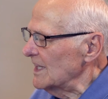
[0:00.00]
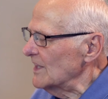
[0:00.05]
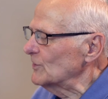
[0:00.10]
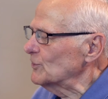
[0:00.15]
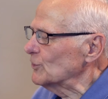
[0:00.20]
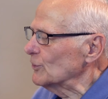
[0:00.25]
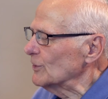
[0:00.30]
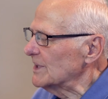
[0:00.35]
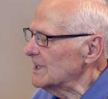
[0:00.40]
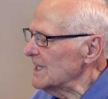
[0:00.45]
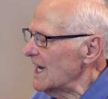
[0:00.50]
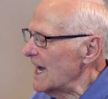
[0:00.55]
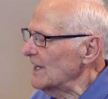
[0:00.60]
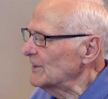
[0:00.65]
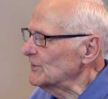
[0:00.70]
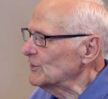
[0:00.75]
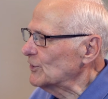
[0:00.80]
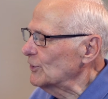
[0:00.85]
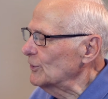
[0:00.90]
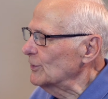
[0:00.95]
denture
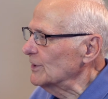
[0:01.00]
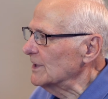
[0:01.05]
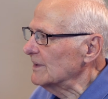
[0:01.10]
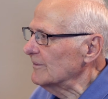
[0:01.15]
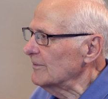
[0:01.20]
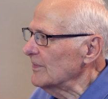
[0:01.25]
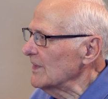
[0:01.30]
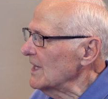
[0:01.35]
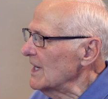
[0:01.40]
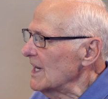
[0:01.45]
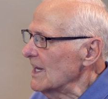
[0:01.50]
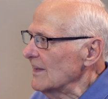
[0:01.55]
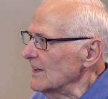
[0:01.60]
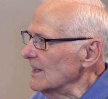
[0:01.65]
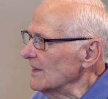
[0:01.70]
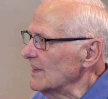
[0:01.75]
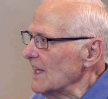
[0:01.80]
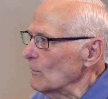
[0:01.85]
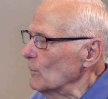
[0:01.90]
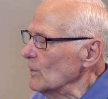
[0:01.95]
attached to it,
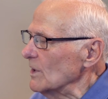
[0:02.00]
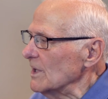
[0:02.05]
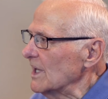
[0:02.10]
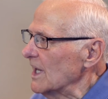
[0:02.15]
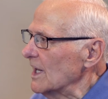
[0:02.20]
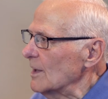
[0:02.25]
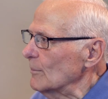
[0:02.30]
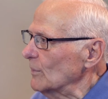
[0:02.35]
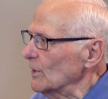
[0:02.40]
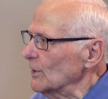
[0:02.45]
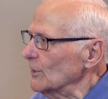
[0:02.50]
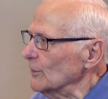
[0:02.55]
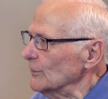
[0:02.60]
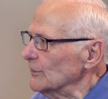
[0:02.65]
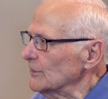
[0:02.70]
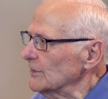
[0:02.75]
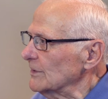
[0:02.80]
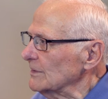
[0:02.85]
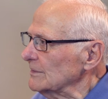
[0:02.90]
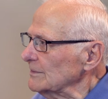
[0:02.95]
that they wouldn't come
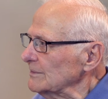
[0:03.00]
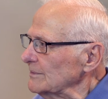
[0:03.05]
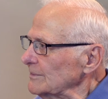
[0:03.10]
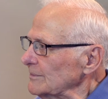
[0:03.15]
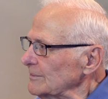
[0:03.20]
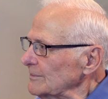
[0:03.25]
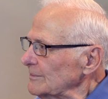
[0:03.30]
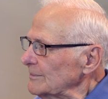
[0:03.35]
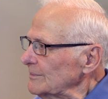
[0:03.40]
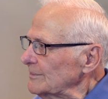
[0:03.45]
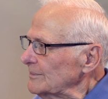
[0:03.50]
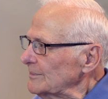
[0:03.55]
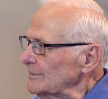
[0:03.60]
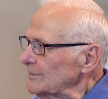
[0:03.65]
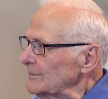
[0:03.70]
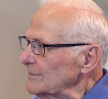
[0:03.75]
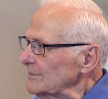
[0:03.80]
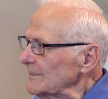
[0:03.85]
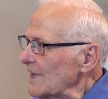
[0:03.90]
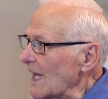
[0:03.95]
loose.
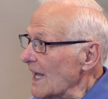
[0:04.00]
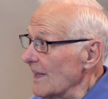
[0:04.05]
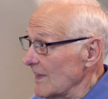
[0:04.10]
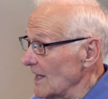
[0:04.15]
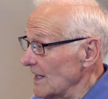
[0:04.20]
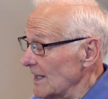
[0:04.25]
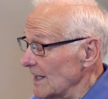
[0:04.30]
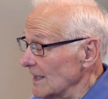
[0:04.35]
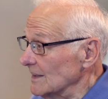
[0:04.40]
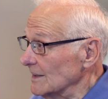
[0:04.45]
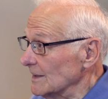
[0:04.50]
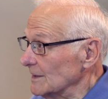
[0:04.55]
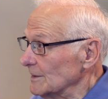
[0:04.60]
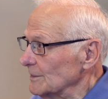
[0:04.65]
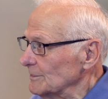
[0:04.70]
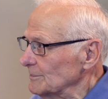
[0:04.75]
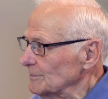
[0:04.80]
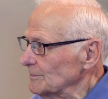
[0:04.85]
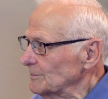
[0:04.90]
And they didn't.